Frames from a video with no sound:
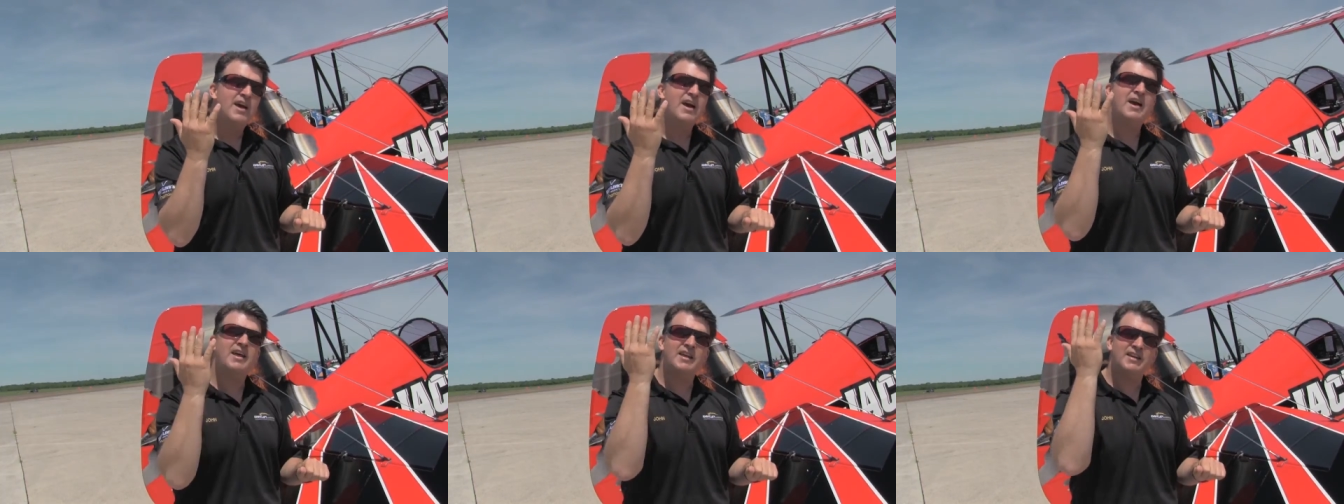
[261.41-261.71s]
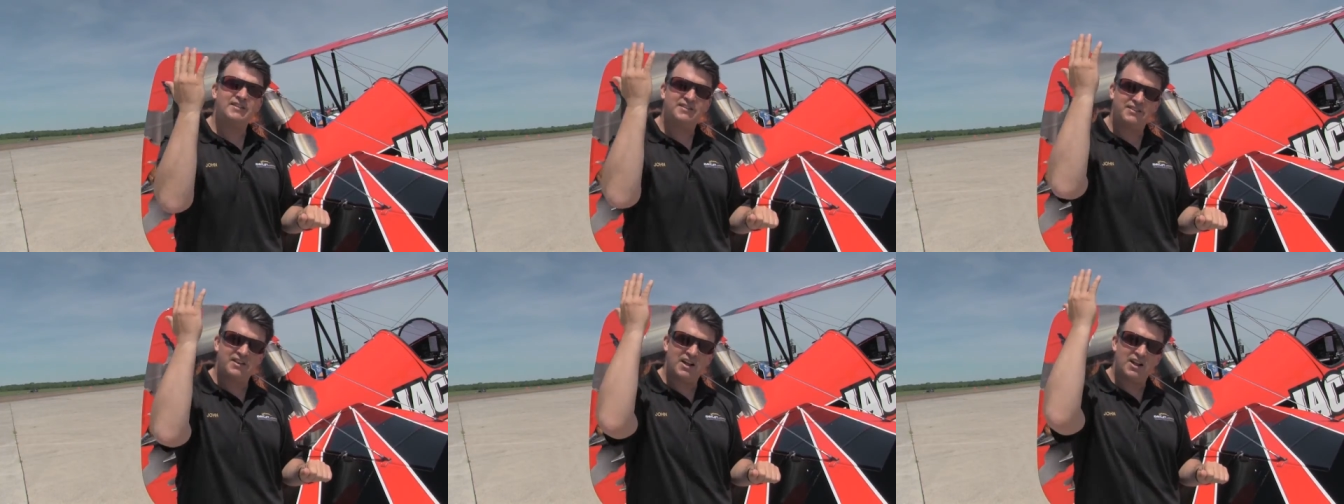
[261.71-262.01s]
and
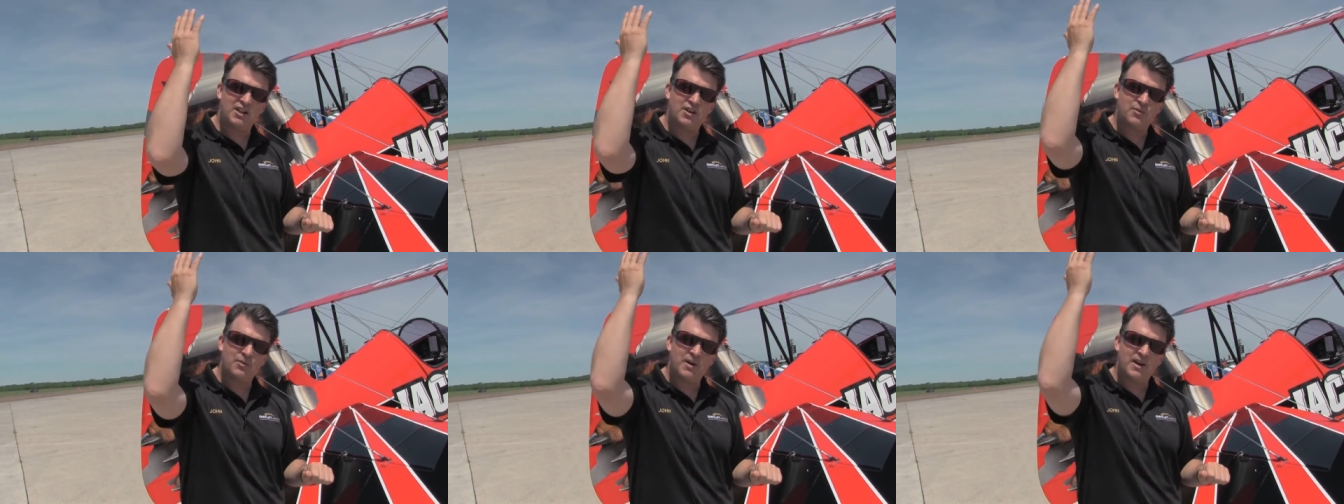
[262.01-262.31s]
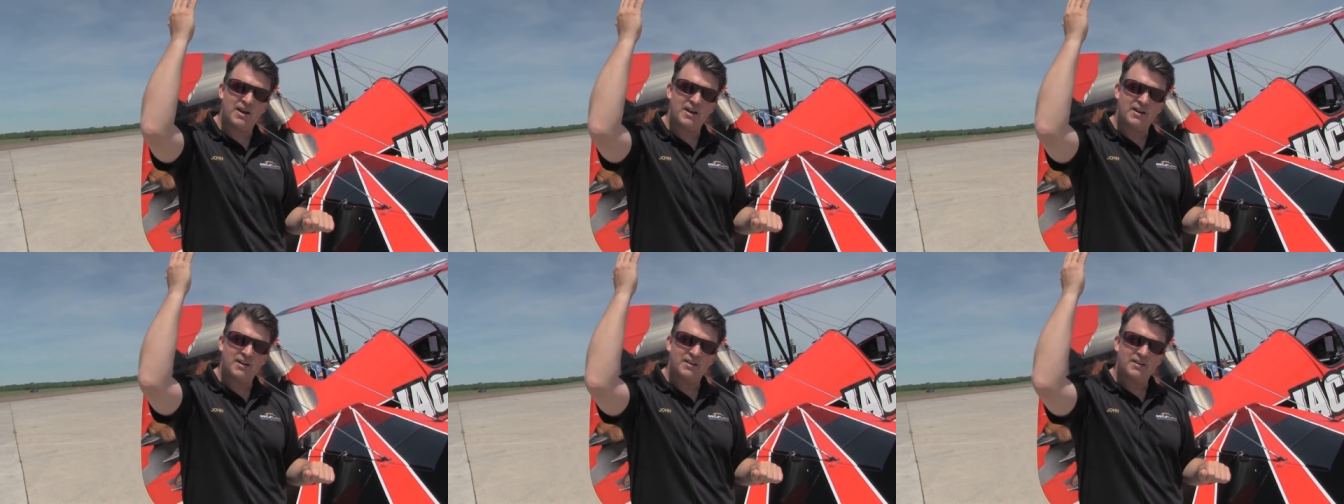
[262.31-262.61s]

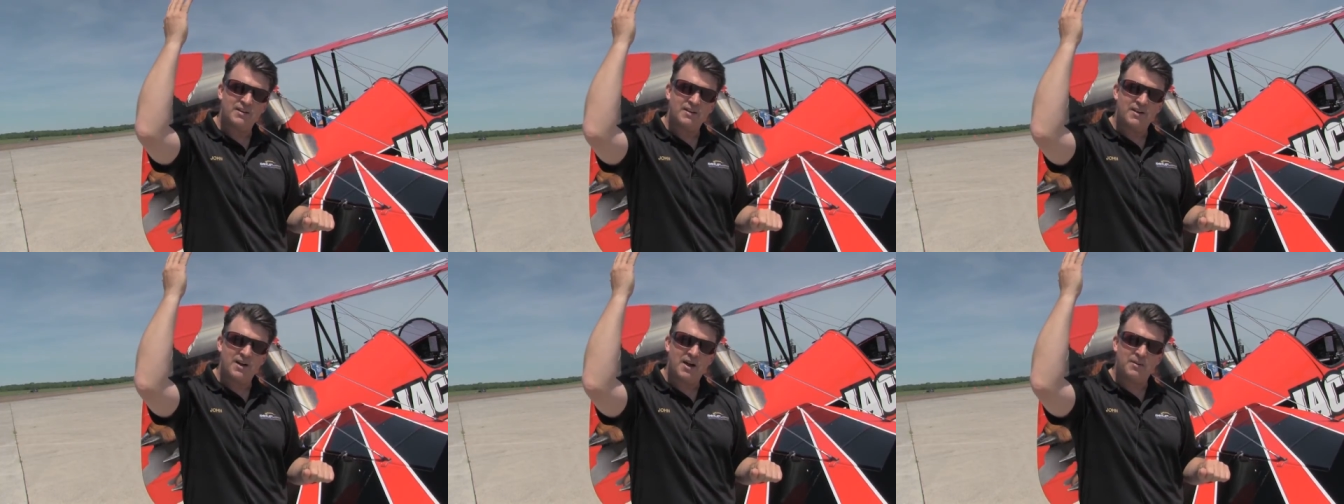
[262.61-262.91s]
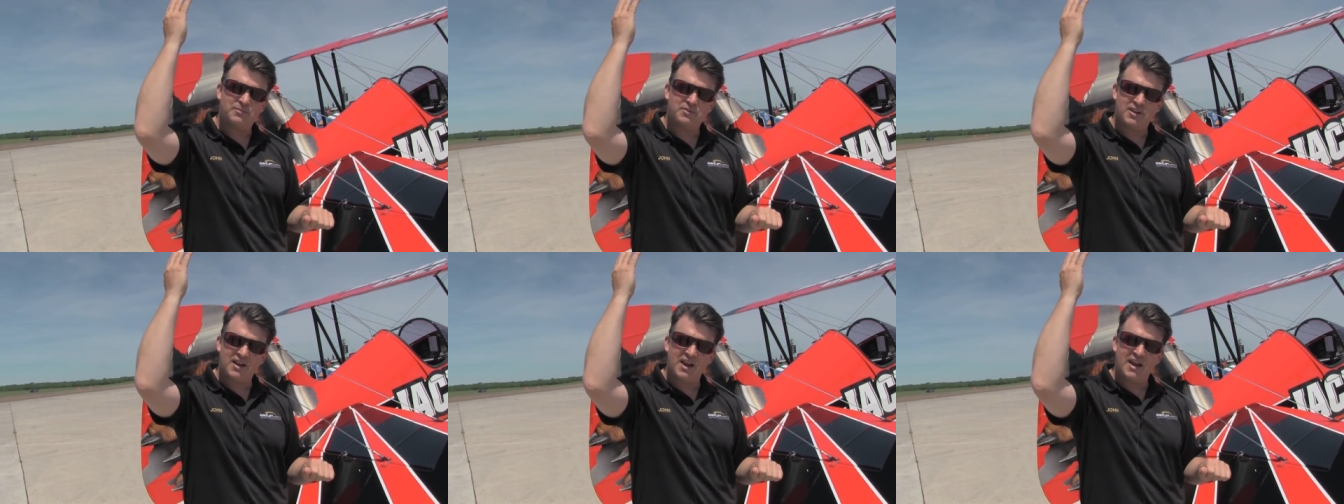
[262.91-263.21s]
accelerate
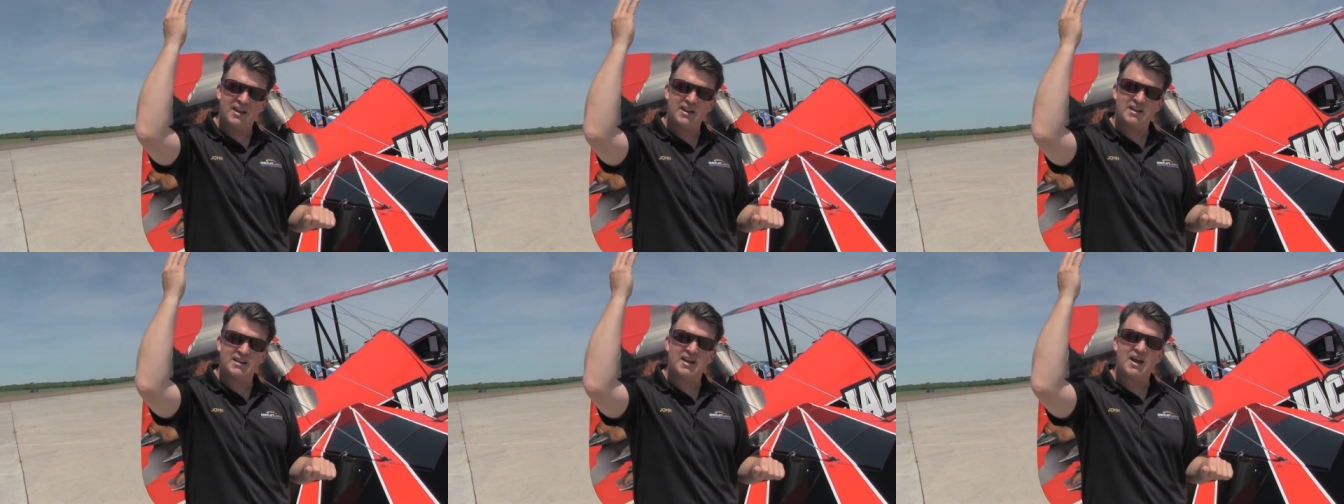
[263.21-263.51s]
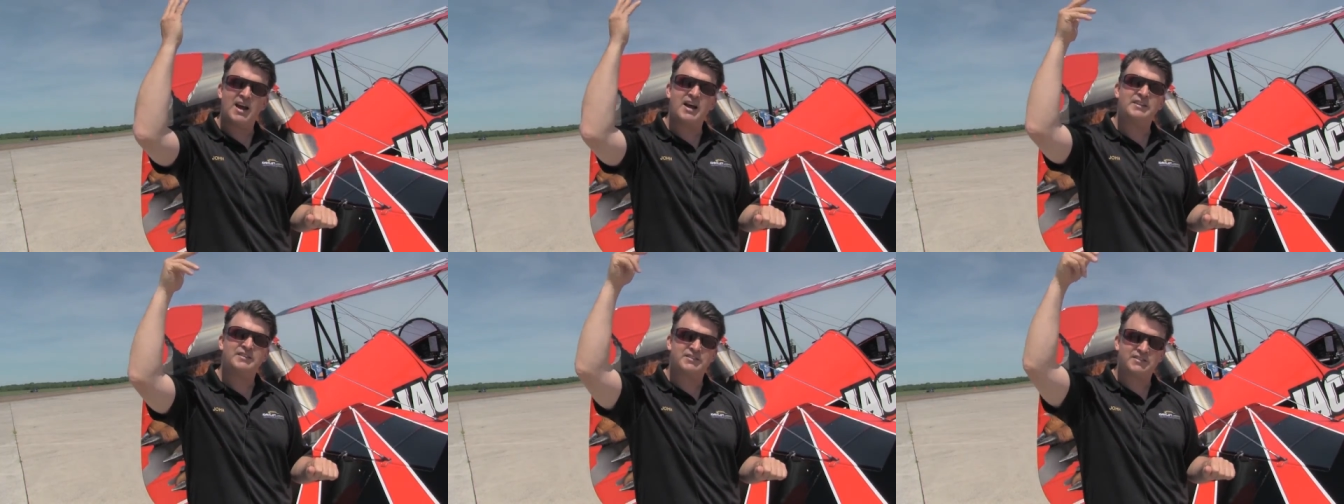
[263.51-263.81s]
up to 80
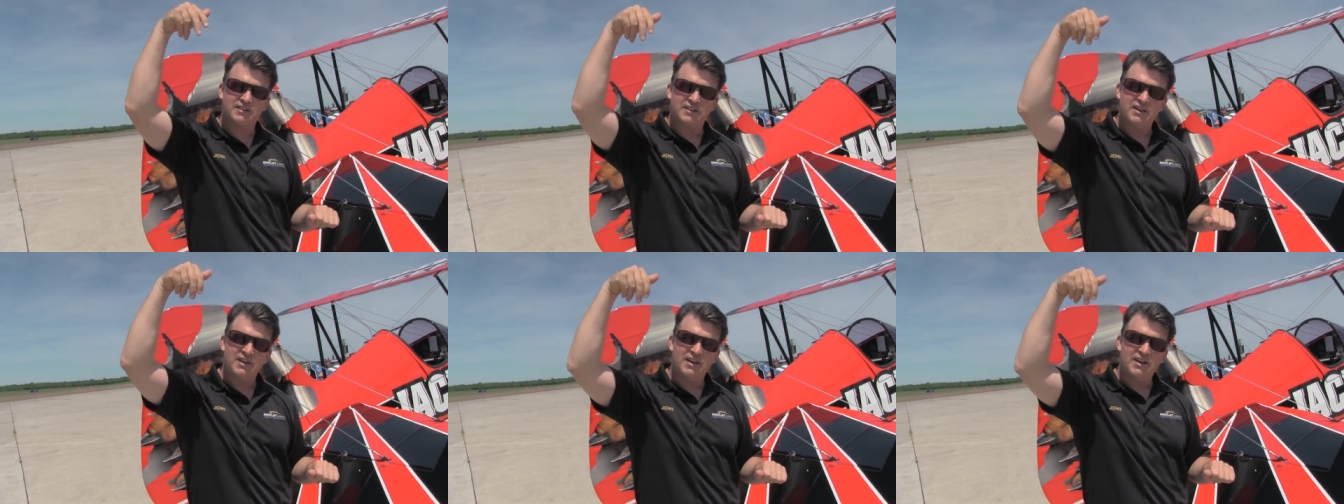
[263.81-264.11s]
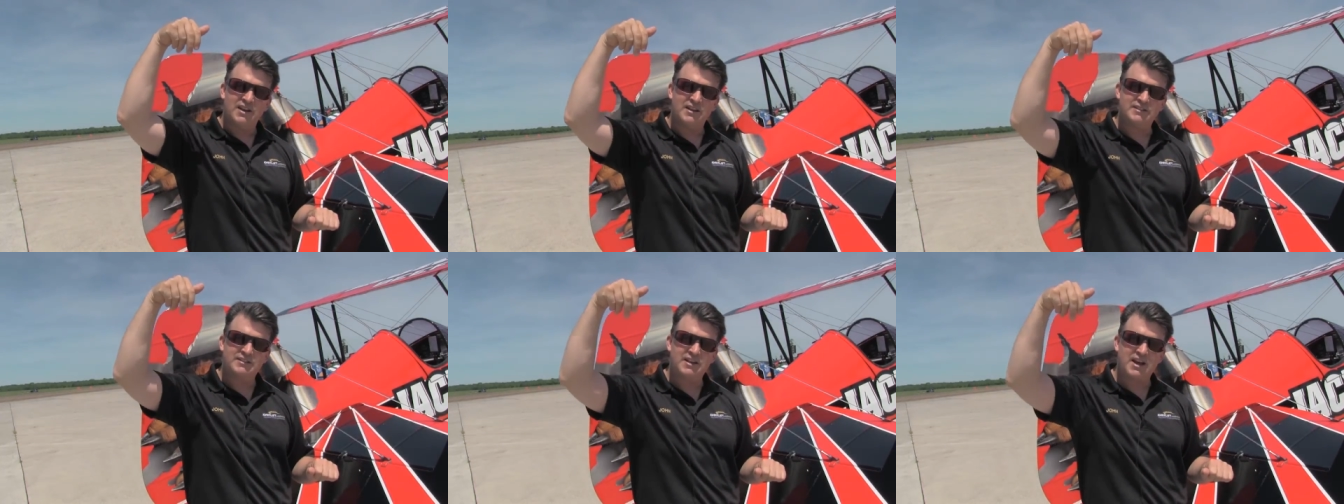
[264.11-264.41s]
knots
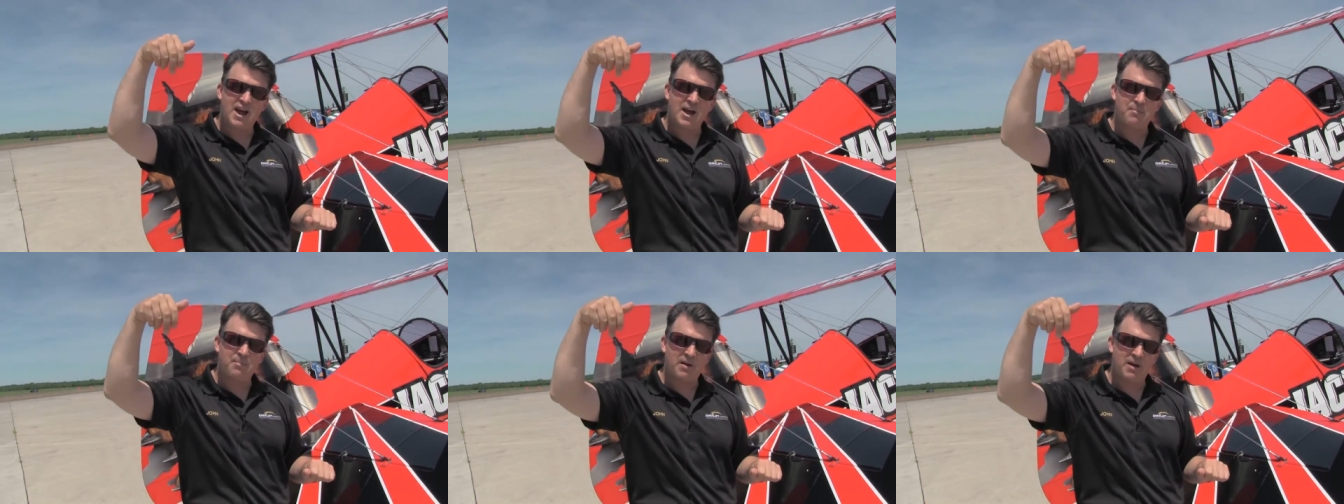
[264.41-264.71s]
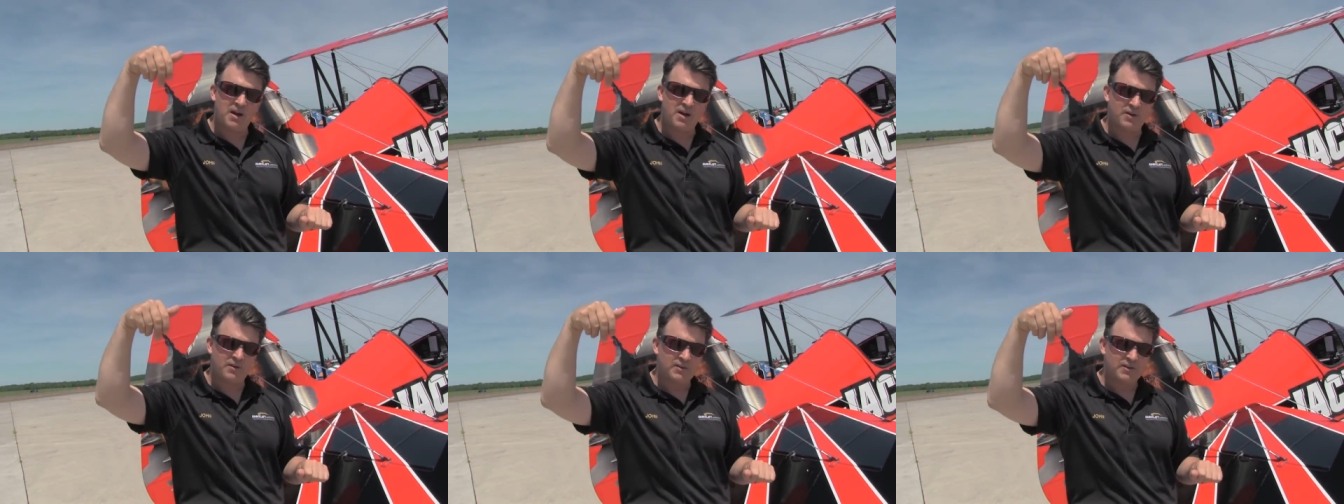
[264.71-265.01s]
and top
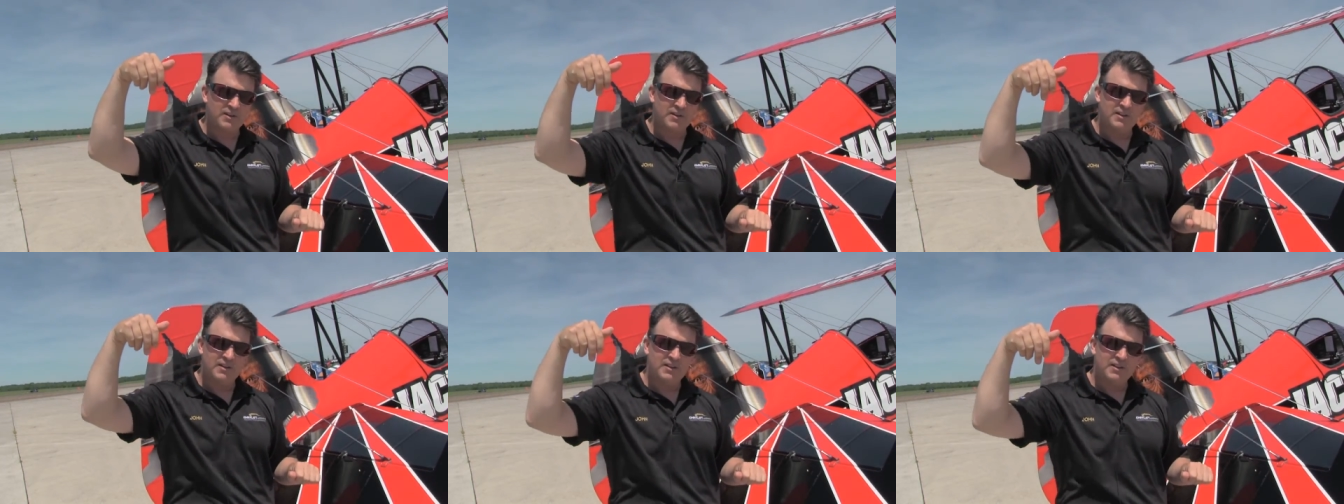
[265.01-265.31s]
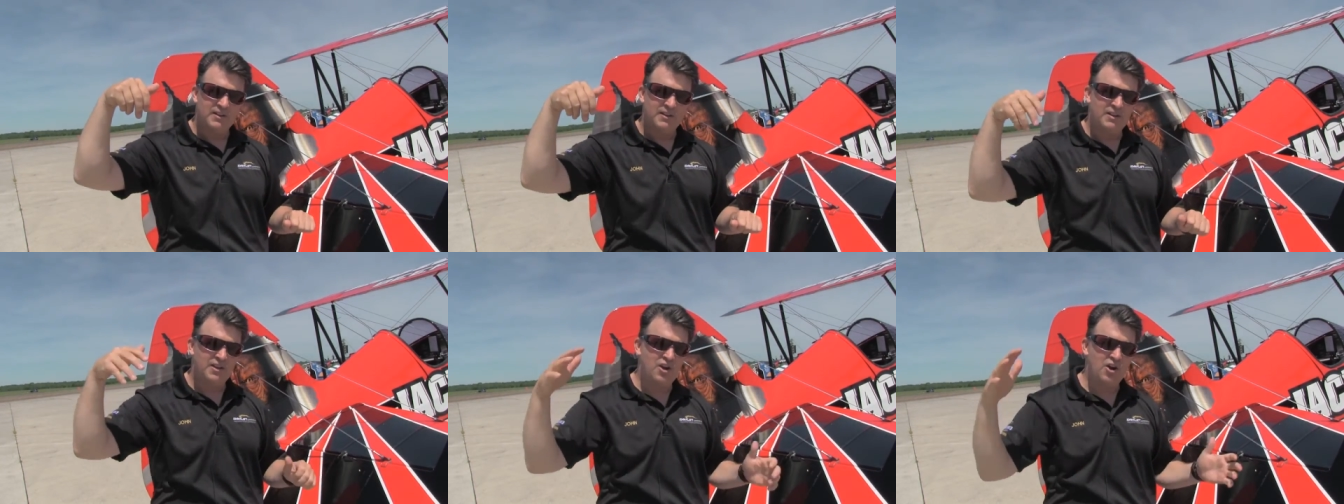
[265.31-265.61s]
out.
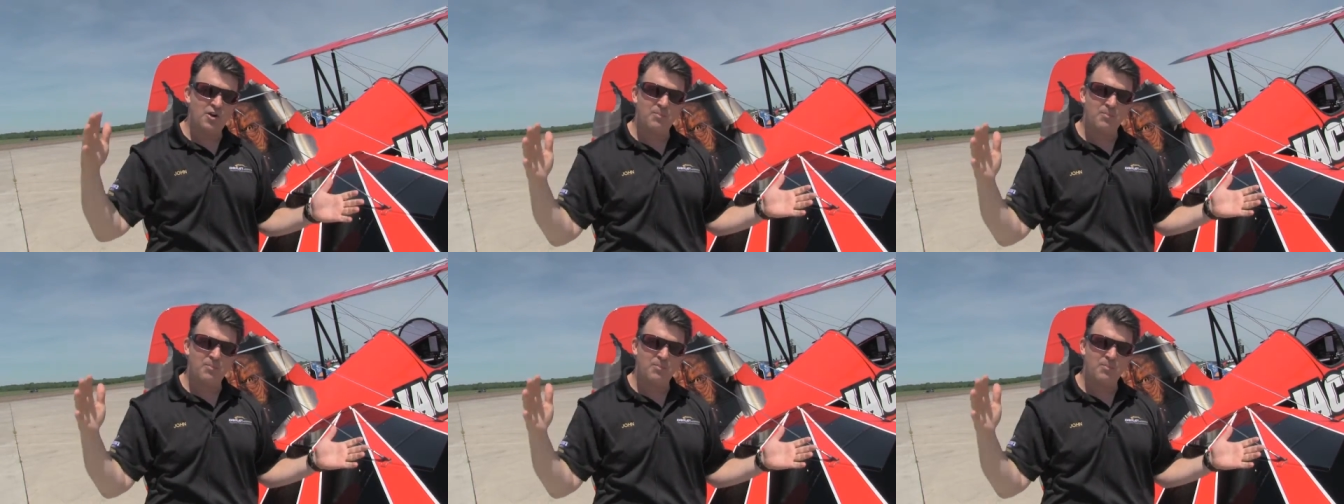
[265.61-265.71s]
The